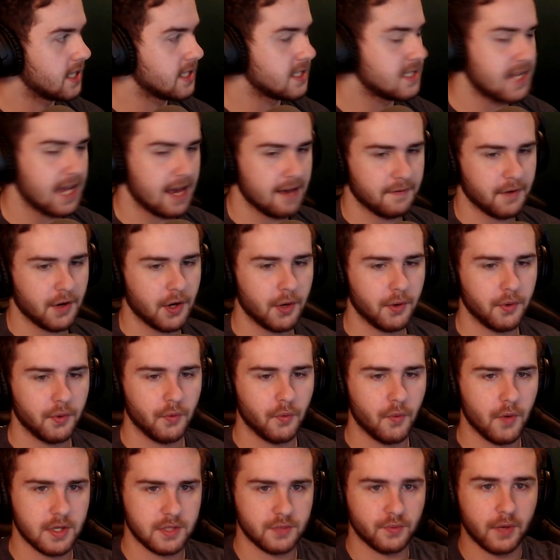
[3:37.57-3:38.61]
Devil
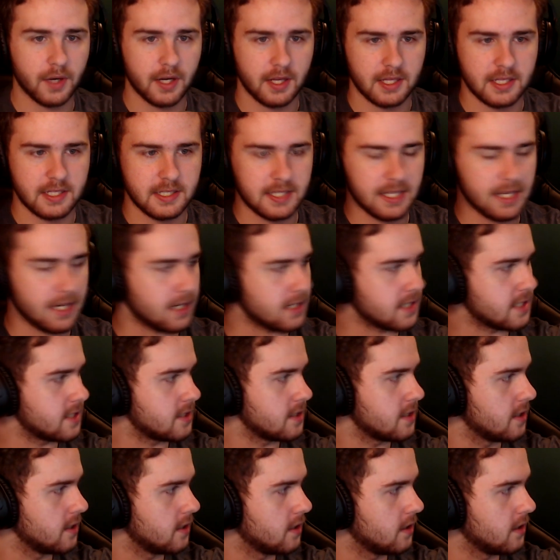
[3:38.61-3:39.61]
was one of the 6.